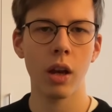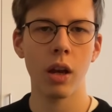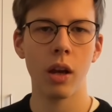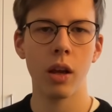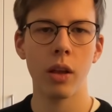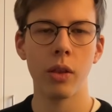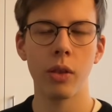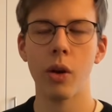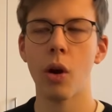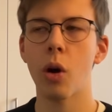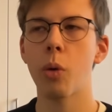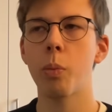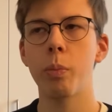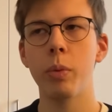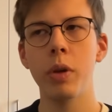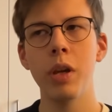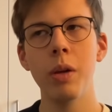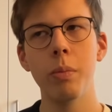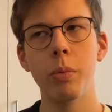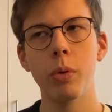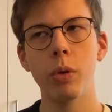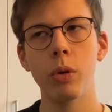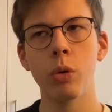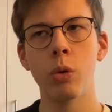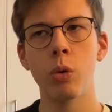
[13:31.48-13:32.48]
They are
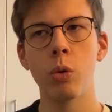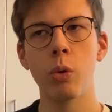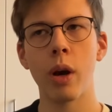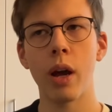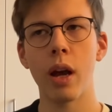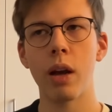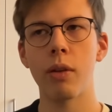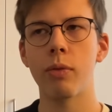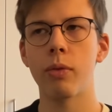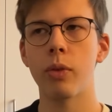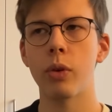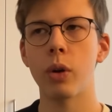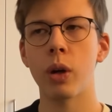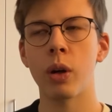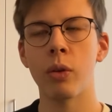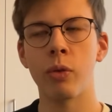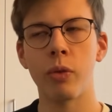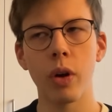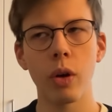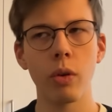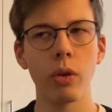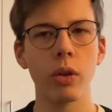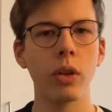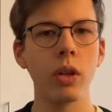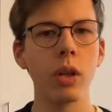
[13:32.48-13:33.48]
people who have a
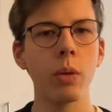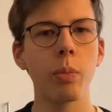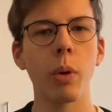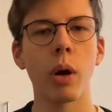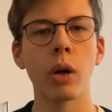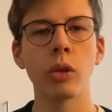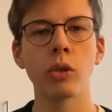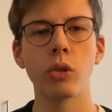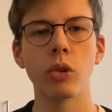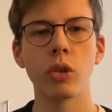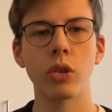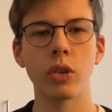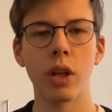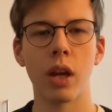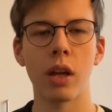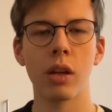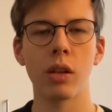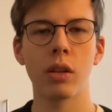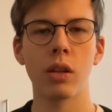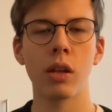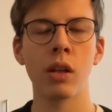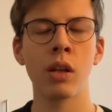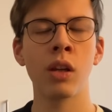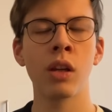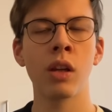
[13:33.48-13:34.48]
very deep
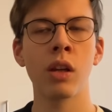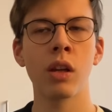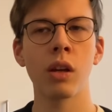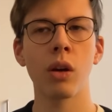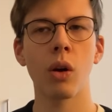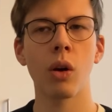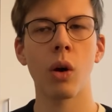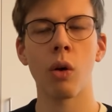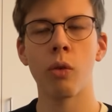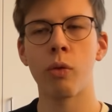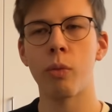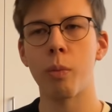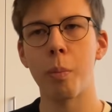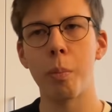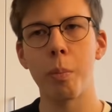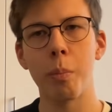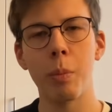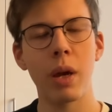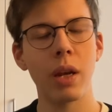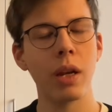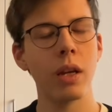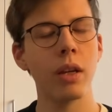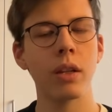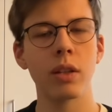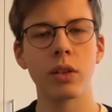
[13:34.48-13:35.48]
understanding of
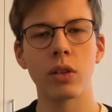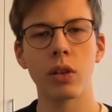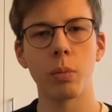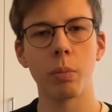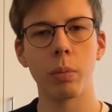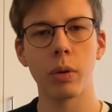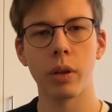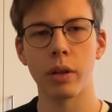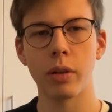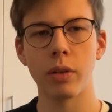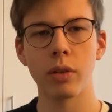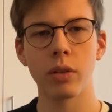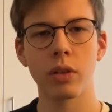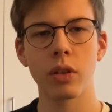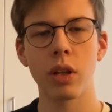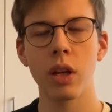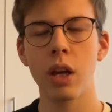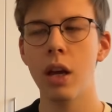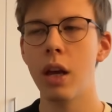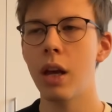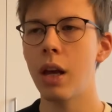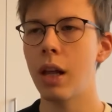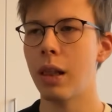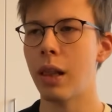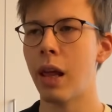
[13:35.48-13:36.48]
many disciplines.
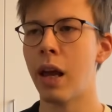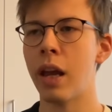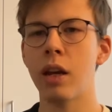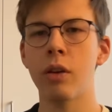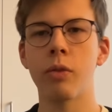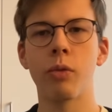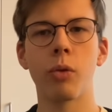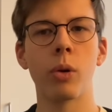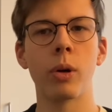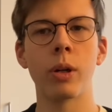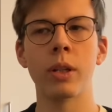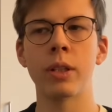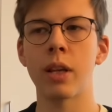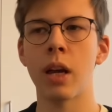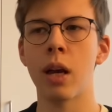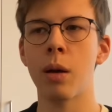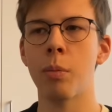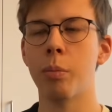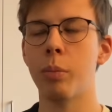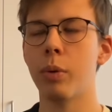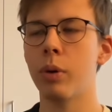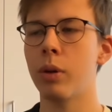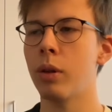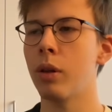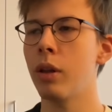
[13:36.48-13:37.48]
Like, for
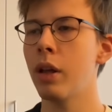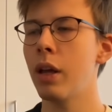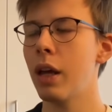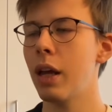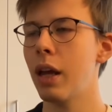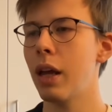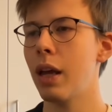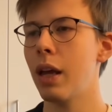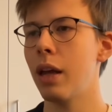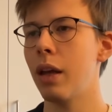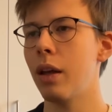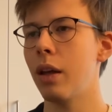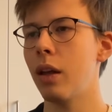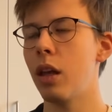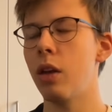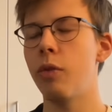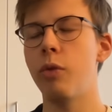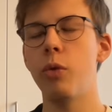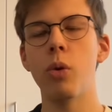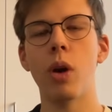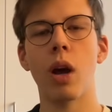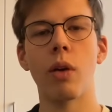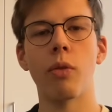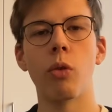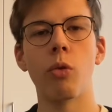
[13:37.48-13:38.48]
example, if
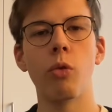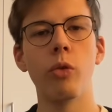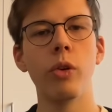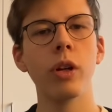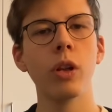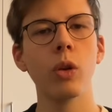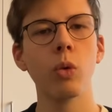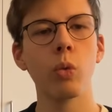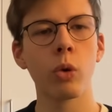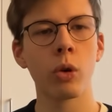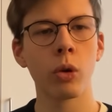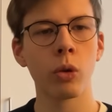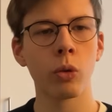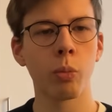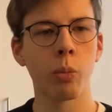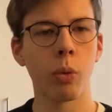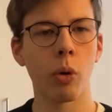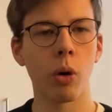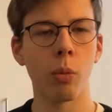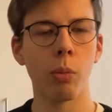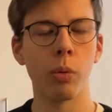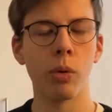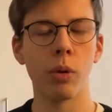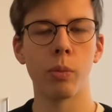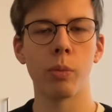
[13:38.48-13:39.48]
you have a real-world
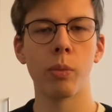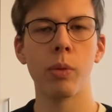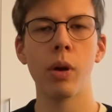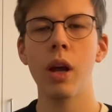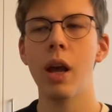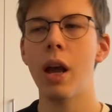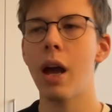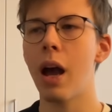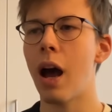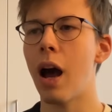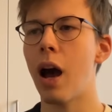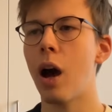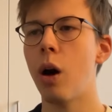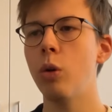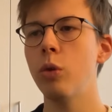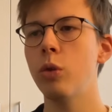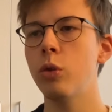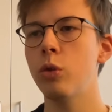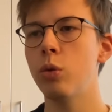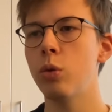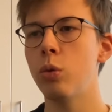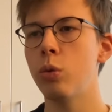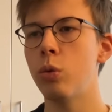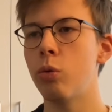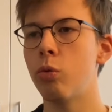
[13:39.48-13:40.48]
problem, how
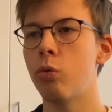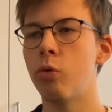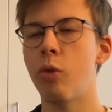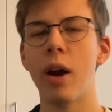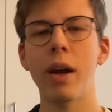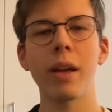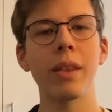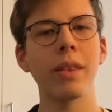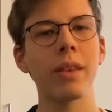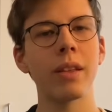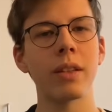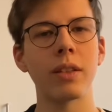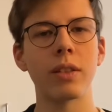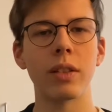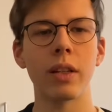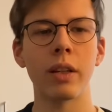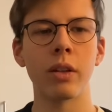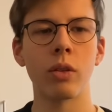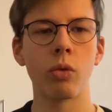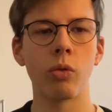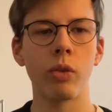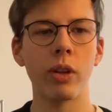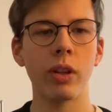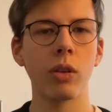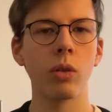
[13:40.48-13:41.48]
to write this in a
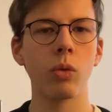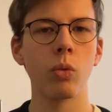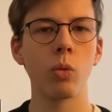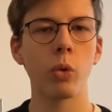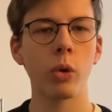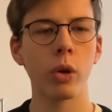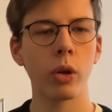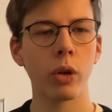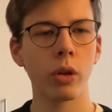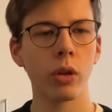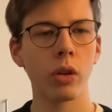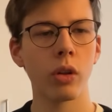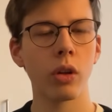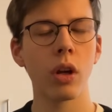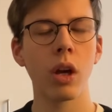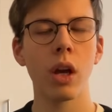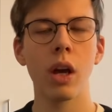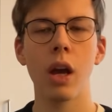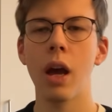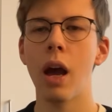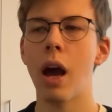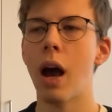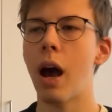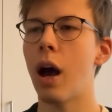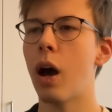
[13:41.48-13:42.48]
written word,
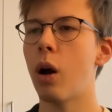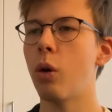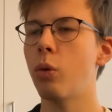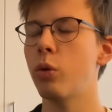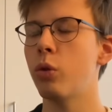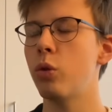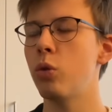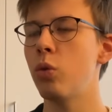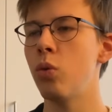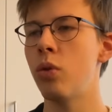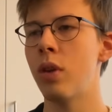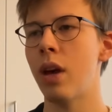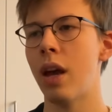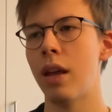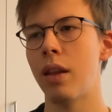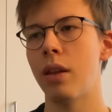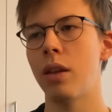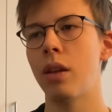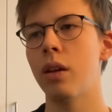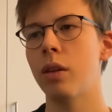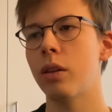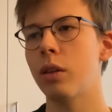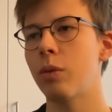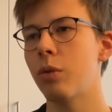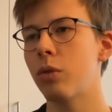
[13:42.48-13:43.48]
how to
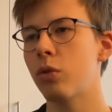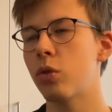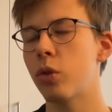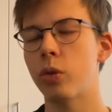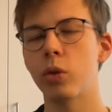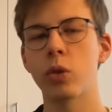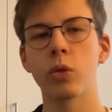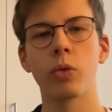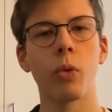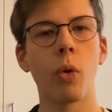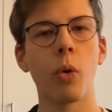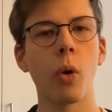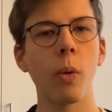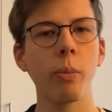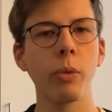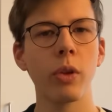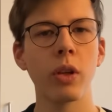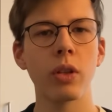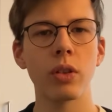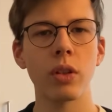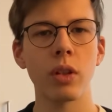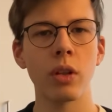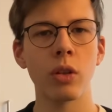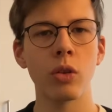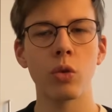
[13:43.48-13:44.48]
then transform
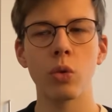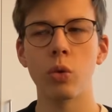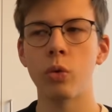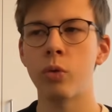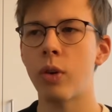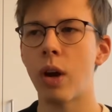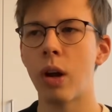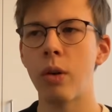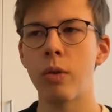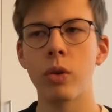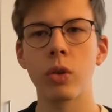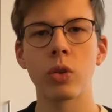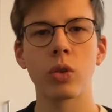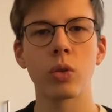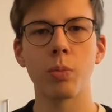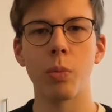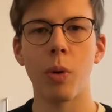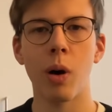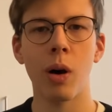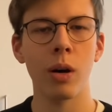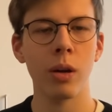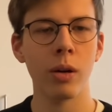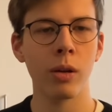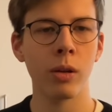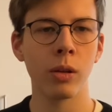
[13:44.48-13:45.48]
this into various
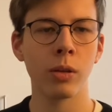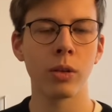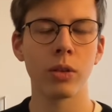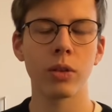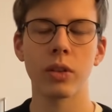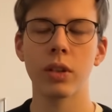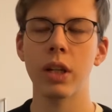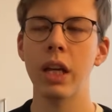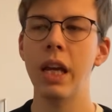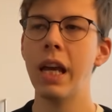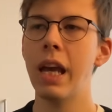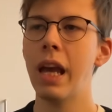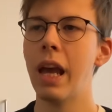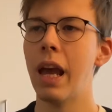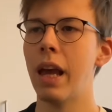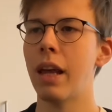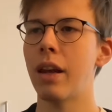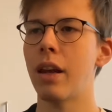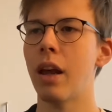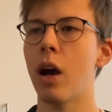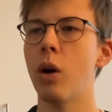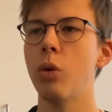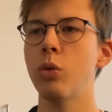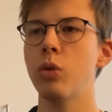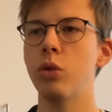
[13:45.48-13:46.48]
models,
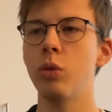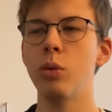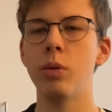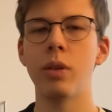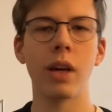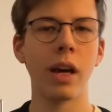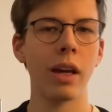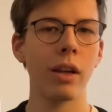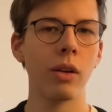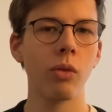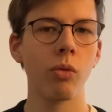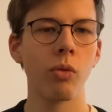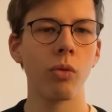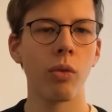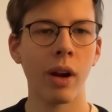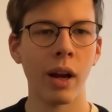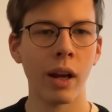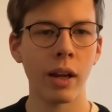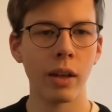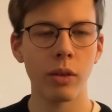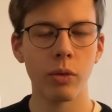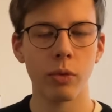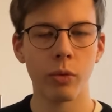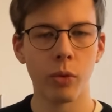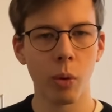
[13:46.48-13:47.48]
and how to then
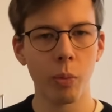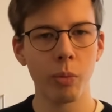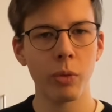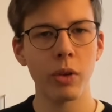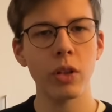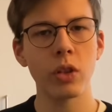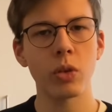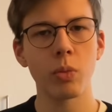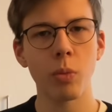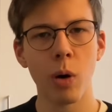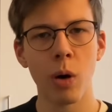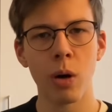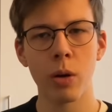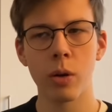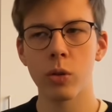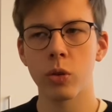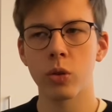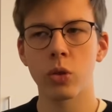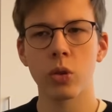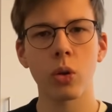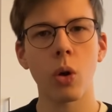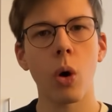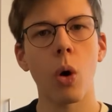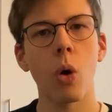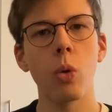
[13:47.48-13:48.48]
write from these
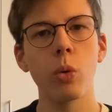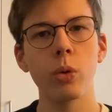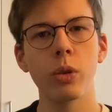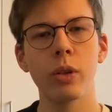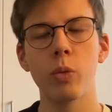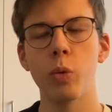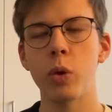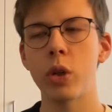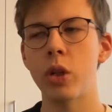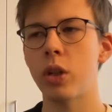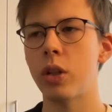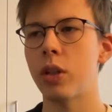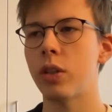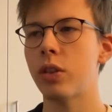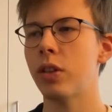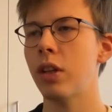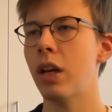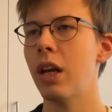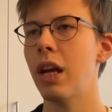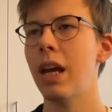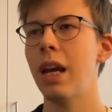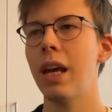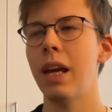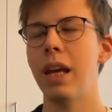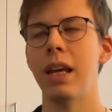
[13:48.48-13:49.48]
models code which is
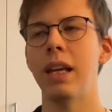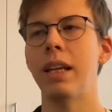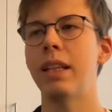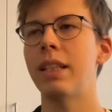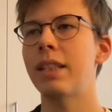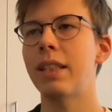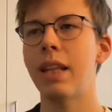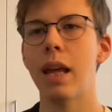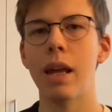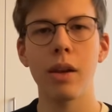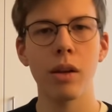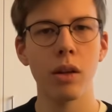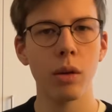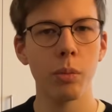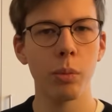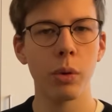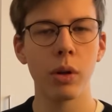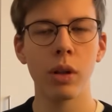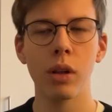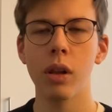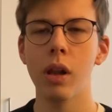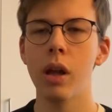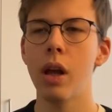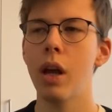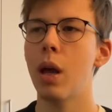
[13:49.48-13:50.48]

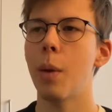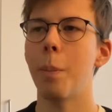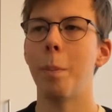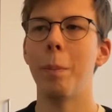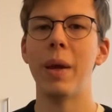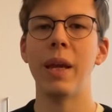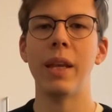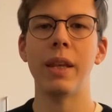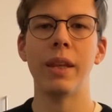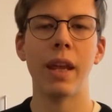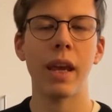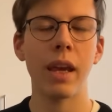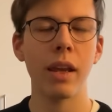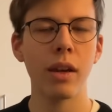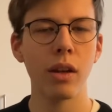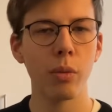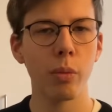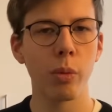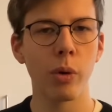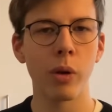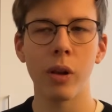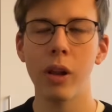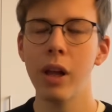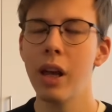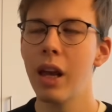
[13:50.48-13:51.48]
extendable,
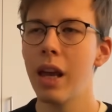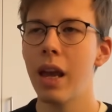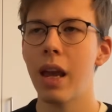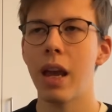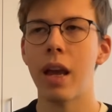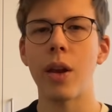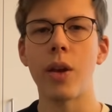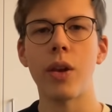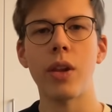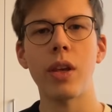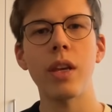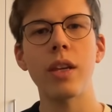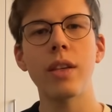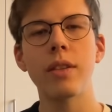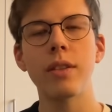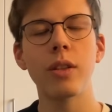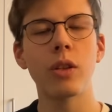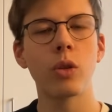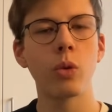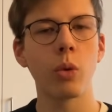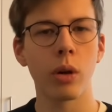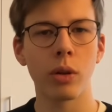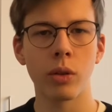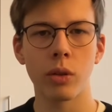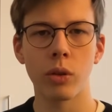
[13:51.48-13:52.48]
maintainable, and easy
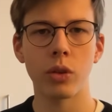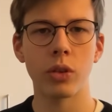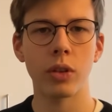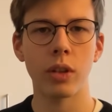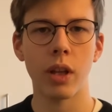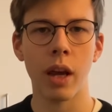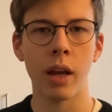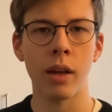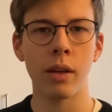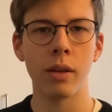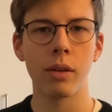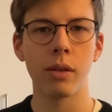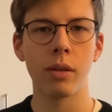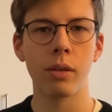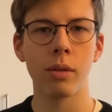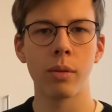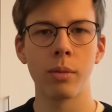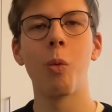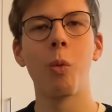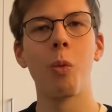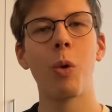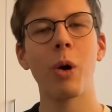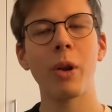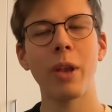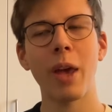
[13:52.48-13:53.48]
to understand.
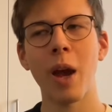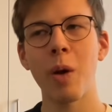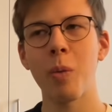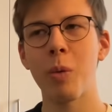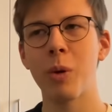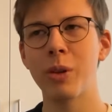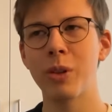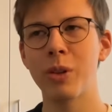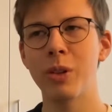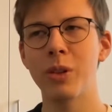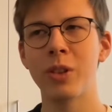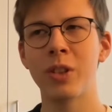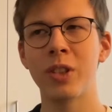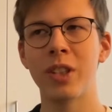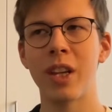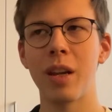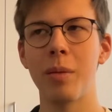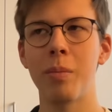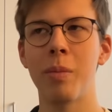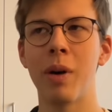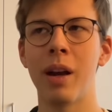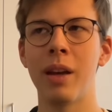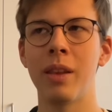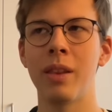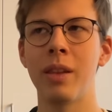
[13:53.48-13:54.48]
What I wanted to say
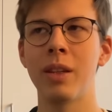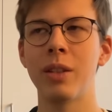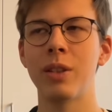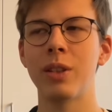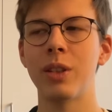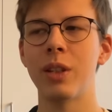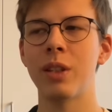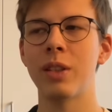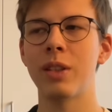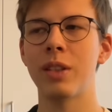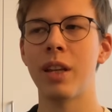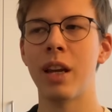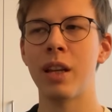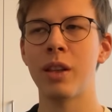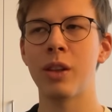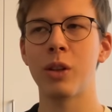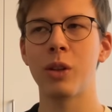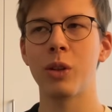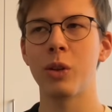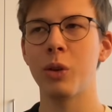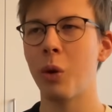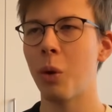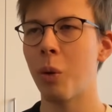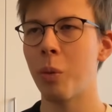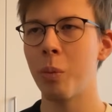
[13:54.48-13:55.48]
by this is
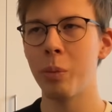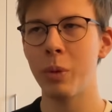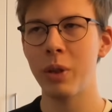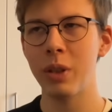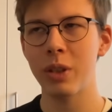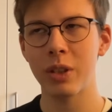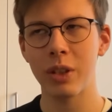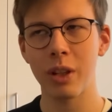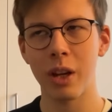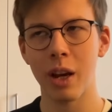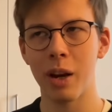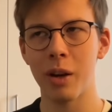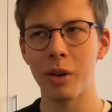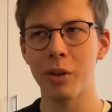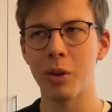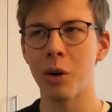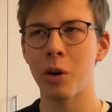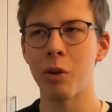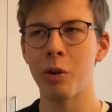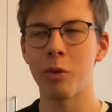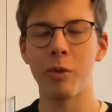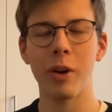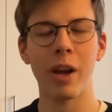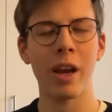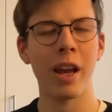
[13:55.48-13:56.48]
that don't be scared
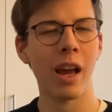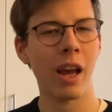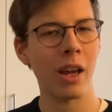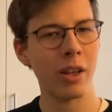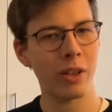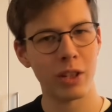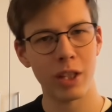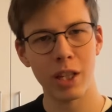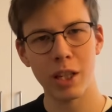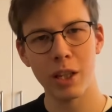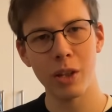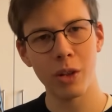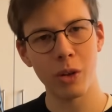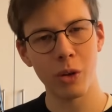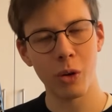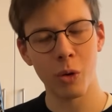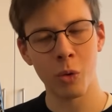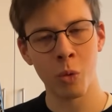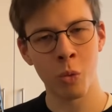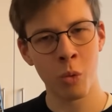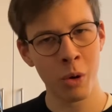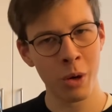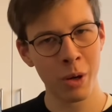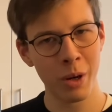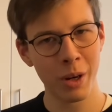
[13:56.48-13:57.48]
of AI taking your
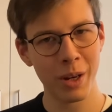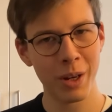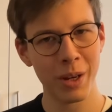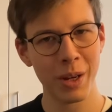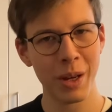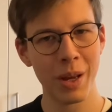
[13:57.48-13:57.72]
work,